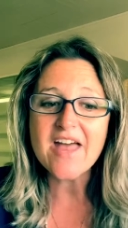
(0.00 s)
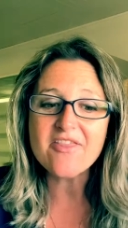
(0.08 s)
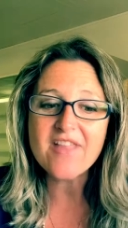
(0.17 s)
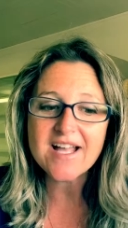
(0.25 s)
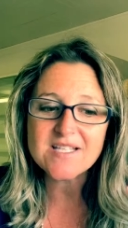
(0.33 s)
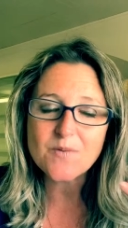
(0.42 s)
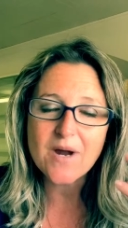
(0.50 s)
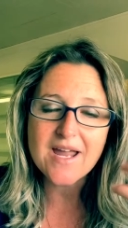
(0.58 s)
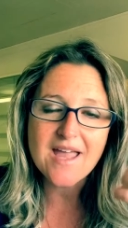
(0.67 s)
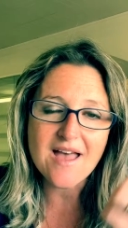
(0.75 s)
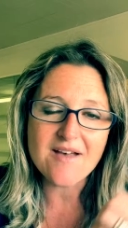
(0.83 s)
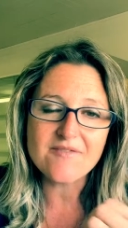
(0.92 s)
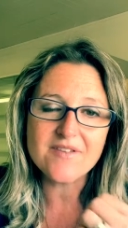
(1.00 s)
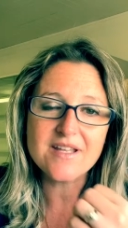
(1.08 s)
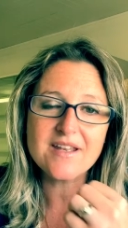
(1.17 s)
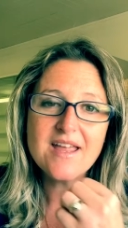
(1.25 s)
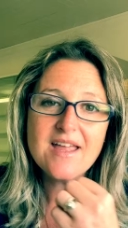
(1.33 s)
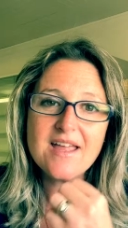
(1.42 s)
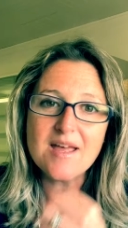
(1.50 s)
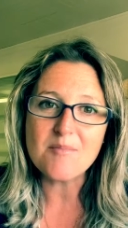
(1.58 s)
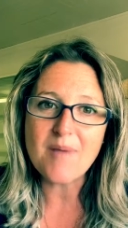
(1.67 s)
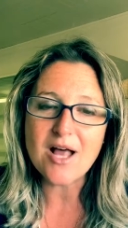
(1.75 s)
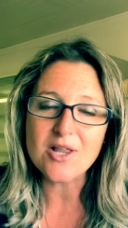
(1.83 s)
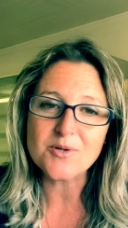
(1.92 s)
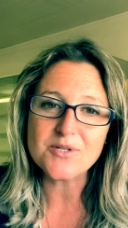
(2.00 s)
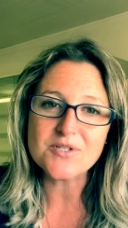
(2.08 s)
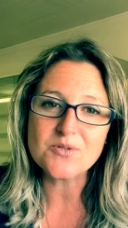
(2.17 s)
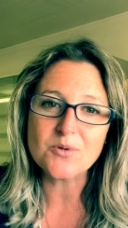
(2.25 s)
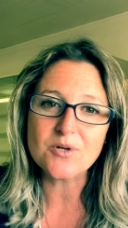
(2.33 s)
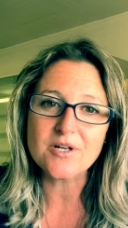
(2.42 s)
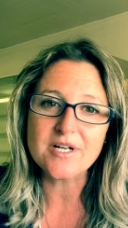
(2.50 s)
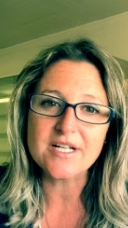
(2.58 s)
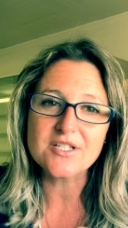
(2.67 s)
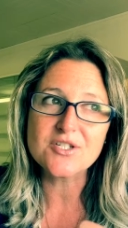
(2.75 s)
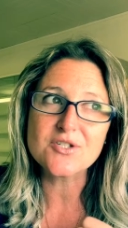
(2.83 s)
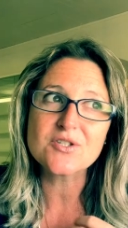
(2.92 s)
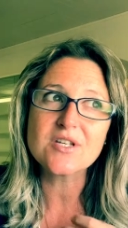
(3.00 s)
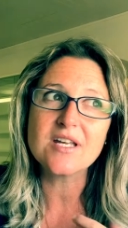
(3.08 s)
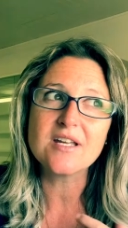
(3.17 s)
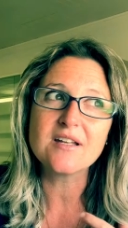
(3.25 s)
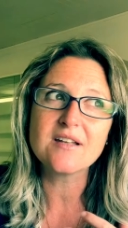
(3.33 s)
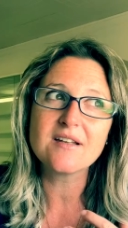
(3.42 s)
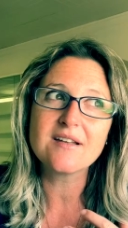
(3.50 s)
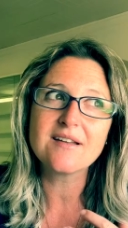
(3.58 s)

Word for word: And that's why Evan and Mallory's story just, it